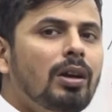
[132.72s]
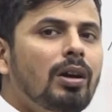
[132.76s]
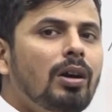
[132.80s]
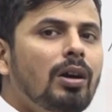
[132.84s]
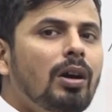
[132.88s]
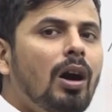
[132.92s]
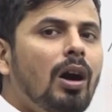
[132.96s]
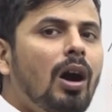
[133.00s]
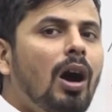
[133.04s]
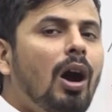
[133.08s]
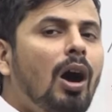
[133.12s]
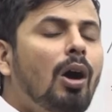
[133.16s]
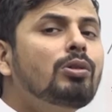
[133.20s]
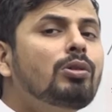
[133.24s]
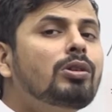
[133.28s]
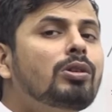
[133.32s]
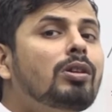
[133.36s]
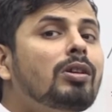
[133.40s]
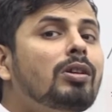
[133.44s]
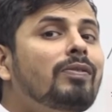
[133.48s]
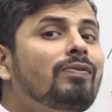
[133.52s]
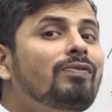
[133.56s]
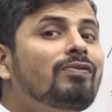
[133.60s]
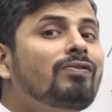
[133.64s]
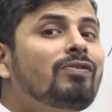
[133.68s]
Out of
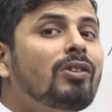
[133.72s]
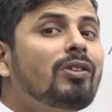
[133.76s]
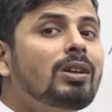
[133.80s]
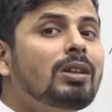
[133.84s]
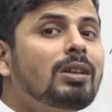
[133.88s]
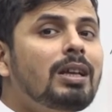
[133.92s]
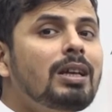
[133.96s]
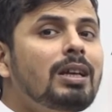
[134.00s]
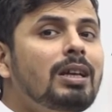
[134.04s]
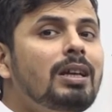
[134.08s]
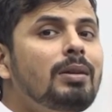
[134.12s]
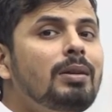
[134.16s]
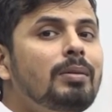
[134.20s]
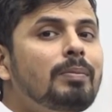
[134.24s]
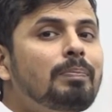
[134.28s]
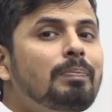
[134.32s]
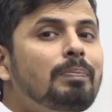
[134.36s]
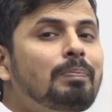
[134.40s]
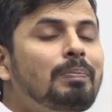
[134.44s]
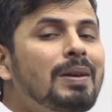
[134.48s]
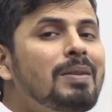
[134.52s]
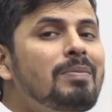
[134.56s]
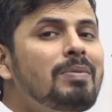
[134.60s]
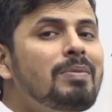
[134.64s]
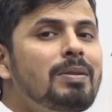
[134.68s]
40
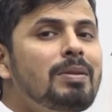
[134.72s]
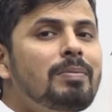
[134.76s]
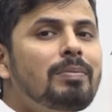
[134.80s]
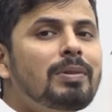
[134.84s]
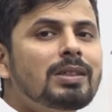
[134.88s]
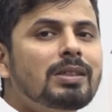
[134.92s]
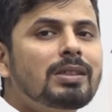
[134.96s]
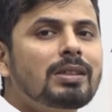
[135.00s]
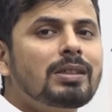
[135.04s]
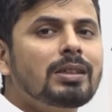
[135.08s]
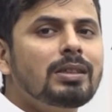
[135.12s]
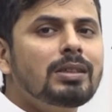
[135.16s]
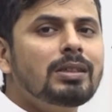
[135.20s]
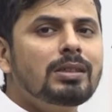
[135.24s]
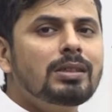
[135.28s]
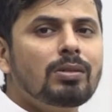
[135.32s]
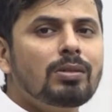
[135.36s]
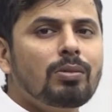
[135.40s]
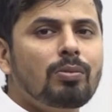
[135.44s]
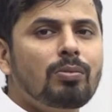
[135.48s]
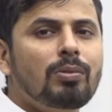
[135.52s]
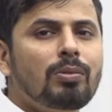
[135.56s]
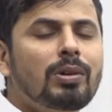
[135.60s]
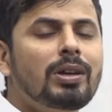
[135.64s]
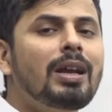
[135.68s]
PV buses,
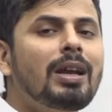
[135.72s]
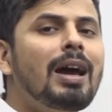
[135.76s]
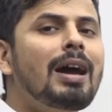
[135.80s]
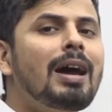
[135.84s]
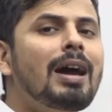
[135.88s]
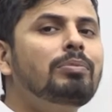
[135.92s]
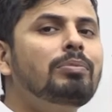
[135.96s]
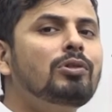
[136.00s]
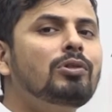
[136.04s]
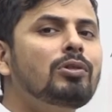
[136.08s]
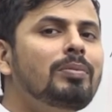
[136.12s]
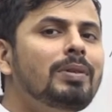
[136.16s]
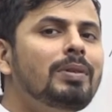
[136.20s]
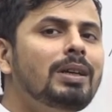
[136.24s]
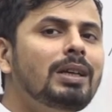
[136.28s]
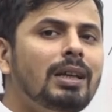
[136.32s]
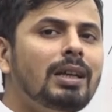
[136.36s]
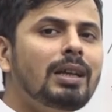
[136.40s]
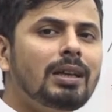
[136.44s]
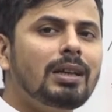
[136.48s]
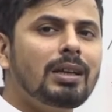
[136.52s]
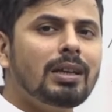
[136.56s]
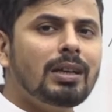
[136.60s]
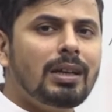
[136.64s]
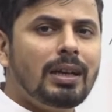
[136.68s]
one have to be
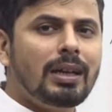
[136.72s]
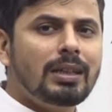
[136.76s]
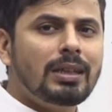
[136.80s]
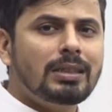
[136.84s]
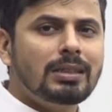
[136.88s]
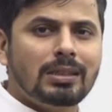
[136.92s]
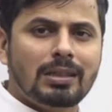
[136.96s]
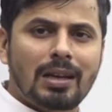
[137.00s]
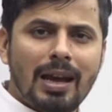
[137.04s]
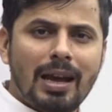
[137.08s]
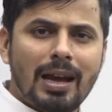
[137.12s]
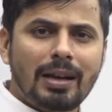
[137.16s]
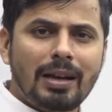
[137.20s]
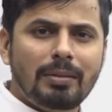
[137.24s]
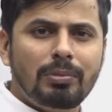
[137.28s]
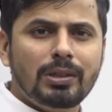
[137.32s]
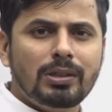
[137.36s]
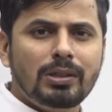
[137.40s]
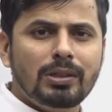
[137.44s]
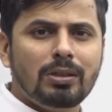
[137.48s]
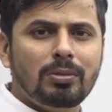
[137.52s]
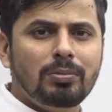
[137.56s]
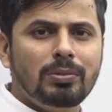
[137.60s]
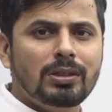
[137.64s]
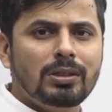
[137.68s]
taken as slack bus
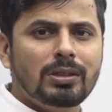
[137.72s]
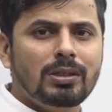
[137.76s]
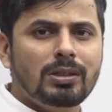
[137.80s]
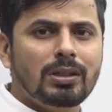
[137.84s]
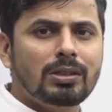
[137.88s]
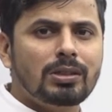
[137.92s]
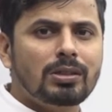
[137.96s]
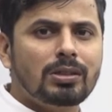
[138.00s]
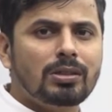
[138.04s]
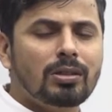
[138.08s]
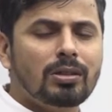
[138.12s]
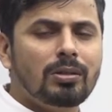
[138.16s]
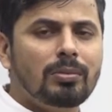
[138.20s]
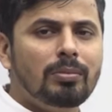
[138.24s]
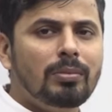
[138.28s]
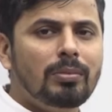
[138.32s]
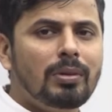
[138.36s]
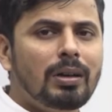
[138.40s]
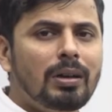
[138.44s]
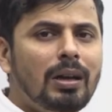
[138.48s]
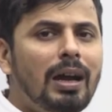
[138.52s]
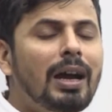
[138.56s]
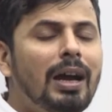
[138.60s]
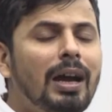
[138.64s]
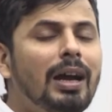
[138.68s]
of the system
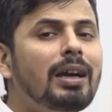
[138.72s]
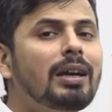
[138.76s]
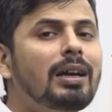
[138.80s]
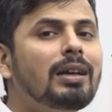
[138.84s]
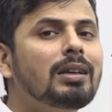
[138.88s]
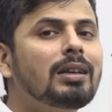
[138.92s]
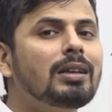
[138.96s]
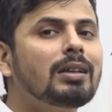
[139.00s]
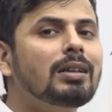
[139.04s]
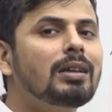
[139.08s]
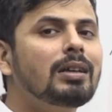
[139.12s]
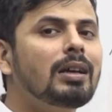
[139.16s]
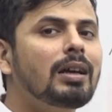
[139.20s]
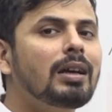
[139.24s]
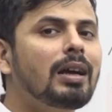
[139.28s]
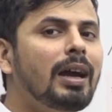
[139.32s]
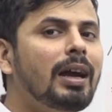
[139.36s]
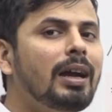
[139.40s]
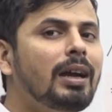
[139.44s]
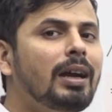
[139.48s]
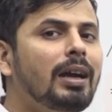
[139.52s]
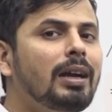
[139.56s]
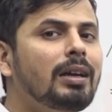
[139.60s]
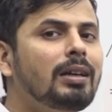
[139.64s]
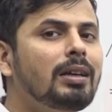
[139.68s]
and
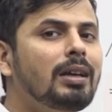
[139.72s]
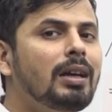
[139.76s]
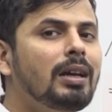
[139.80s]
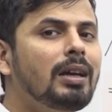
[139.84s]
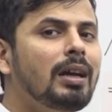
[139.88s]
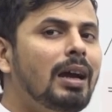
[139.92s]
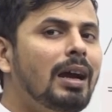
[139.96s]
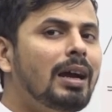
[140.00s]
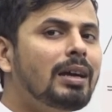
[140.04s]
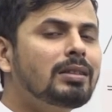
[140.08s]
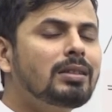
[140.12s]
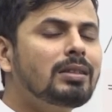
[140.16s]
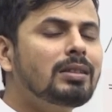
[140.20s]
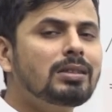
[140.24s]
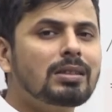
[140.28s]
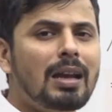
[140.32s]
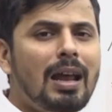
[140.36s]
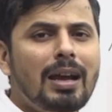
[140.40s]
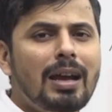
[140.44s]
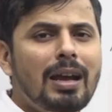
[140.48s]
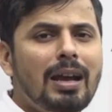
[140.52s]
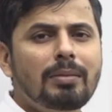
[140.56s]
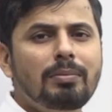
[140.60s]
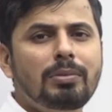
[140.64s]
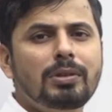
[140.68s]
at the
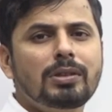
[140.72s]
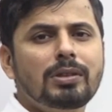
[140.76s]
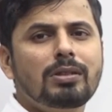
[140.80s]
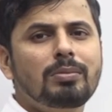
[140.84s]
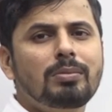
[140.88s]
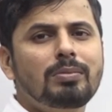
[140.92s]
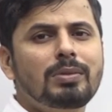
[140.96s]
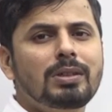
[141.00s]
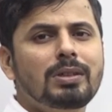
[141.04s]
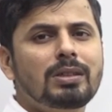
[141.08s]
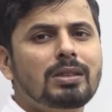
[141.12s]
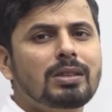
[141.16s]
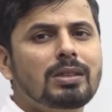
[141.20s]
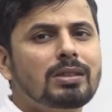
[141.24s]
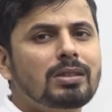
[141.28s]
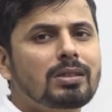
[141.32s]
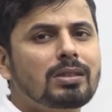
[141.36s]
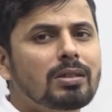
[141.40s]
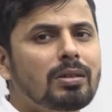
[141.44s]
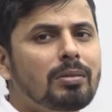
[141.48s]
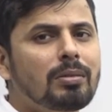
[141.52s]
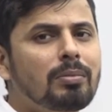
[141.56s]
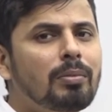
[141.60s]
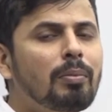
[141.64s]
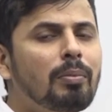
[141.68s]
slack bus of the
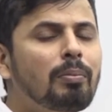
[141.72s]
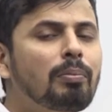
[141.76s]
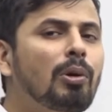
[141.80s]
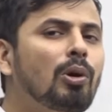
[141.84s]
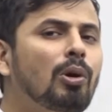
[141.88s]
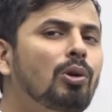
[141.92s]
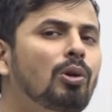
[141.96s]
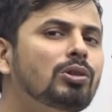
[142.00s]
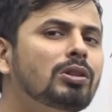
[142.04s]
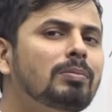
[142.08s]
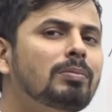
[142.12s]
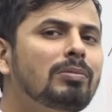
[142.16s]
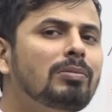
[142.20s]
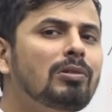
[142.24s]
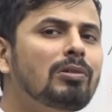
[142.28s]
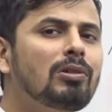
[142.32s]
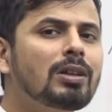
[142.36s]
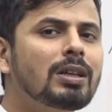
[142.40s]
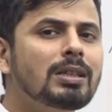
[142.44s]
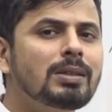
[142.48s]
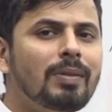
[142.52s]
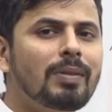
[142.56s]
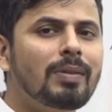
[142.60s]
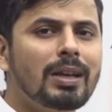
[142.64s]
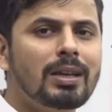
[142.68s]
system, both
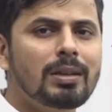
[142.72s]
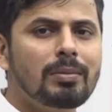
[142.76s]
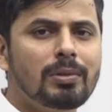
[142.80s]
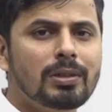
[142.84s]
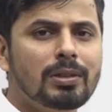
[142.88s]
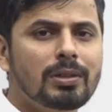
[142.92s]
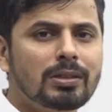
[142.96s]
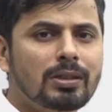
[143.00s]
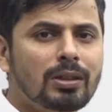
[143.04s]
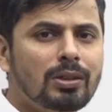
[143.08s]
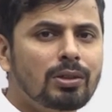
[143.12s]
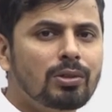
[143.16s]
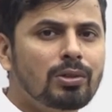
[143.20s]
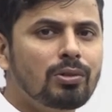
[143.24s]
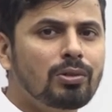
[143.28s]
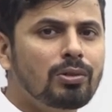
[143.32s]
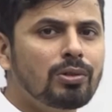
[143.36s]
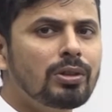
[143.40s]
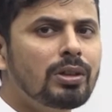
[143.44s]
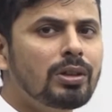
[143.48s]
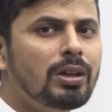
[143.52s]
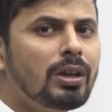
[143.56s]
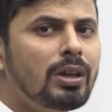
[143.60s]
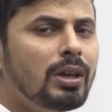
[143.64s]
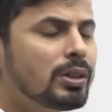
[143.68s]
voltage variables are known.
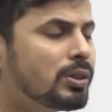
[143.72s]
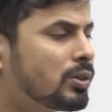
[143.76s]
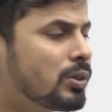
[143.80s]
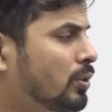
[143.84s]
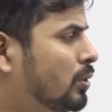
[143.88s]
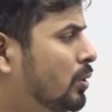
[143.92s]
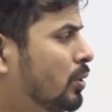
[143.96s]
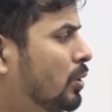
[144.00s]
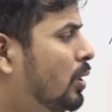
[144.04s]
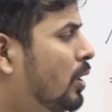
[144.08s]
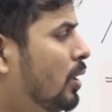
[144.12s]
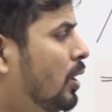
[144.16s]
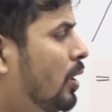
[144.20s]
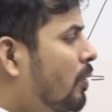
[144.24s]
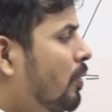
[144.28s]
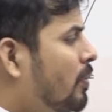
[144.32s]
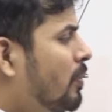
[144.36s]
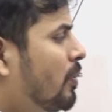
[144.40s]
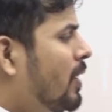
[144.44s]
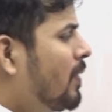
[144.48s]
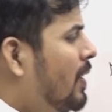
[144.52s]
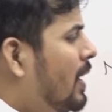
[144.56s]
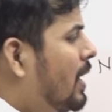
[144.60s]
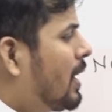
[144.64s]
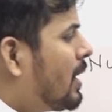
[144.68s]
So, we
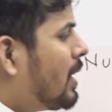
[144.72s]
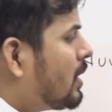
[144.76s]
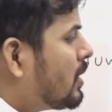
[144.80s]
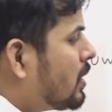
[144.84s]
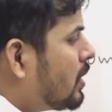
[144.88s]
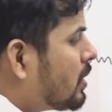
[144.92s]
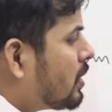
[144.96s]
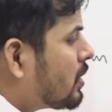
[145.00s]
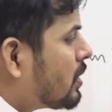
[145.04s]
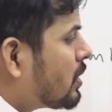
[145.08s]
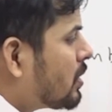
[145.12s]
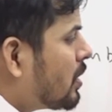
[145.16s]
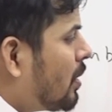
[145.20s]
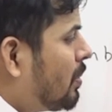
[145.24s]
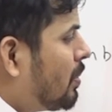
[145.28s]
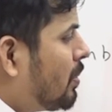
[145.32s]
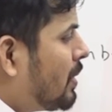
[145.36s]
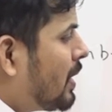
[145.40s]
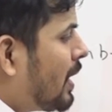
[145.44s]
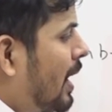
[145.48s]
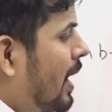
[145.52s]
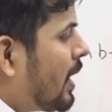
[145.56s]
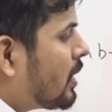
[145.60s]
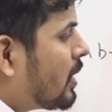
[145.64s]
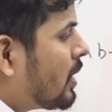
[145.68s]
will
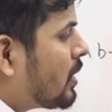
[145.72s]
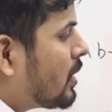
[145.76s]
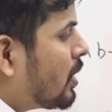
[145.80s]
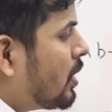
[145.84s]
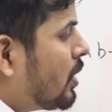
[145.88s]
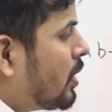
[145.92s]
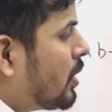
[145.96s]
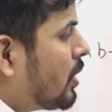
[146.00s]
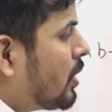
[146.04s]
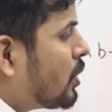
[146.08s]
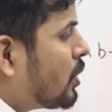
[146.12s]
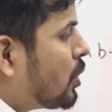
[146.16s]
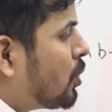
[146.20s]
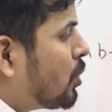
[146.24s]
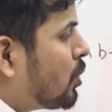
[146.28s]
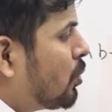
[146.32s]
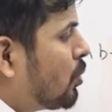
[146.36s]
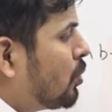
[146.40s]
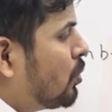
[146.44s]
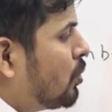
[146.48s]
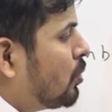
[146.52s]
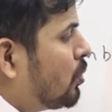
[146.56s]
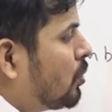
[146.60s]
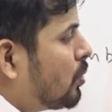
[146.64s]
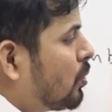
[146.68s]
subtract
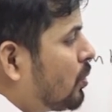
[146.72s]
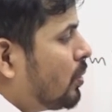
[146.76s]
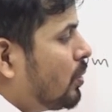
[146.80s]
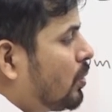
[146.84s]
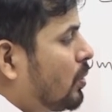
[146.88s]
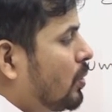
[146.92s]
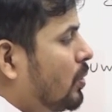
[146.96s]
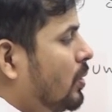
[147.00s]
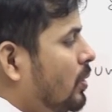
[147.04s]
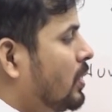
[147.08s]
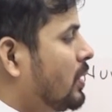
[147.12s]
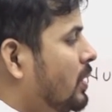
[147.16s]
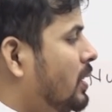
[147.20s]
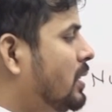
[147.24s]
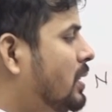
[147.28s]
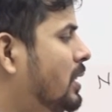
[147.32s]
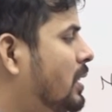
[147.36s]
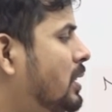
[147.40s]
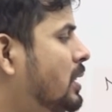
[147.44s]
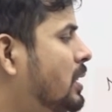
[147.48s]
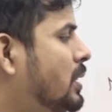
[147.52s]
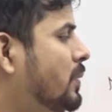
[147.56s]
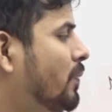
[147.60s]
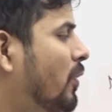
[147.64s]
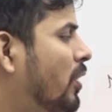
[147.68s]
2. This
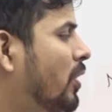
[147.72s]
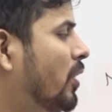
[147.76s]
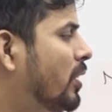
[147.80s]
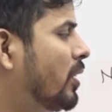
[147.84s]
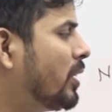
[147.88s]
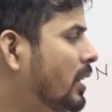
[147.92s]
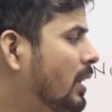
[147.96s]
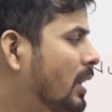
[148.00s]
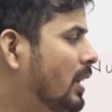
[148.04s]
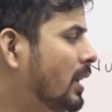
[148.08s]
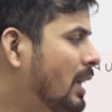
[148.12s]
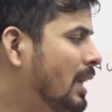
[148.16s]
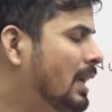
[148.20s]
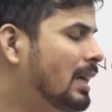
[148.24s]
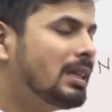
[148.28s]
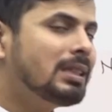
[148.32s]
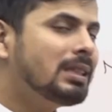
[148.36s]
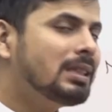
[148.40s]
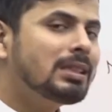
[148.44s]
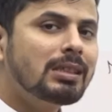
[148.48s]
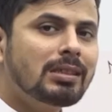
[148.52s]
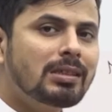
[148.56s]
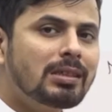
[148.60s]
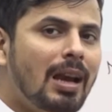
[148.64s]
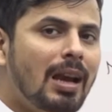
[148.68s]
is for
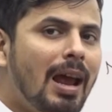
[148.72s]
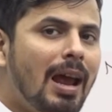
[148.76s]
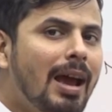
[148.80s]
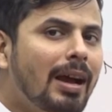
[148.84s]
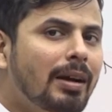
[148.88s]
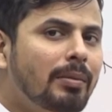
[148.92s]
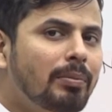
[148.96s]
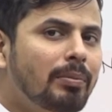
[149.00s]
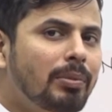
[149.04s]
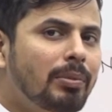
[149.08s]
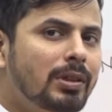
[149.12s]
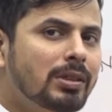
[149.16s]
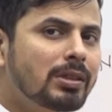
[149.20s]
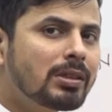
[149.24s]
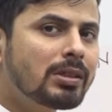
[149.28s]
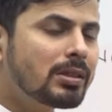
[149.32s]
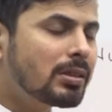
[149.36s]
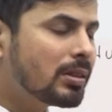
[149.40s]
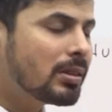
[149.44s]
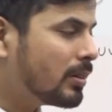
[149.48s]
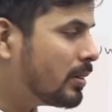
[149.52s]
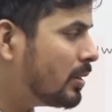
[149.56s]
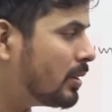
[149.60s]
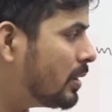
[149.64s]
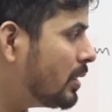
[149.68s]
slack
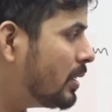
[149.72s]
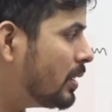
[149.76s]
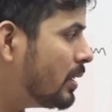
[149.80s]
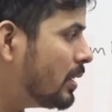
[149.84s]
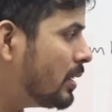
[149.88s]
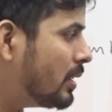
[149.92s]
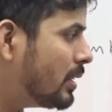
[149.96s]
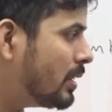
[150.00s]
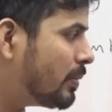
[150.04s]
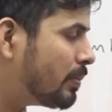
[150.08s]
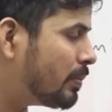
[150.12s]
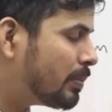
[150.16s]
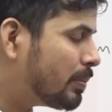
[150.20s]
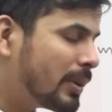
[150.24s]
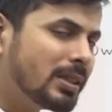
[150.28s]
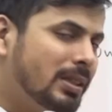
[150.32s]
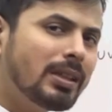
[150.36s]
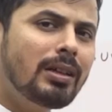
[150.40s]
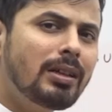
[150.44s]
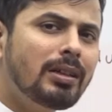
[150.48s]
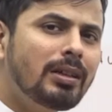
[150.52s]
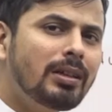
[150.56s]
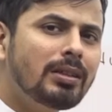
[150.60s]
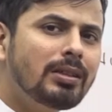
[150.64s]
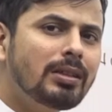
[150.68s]
bus
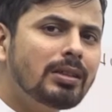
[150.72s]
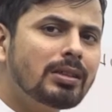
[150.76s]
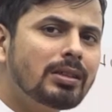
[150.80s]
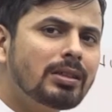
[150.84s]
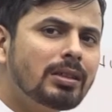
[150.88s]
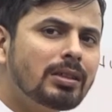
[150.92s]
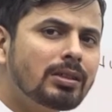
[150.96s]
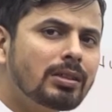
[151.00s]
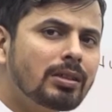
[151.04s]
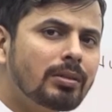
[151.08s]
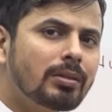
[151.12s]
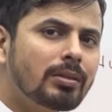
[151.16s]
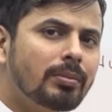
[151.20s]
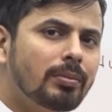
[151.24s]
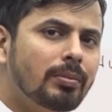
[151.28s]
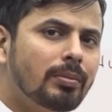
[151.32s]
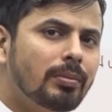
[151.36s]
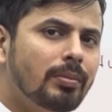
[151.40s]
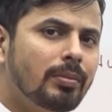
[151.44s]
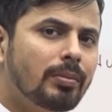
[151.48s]
present in the system.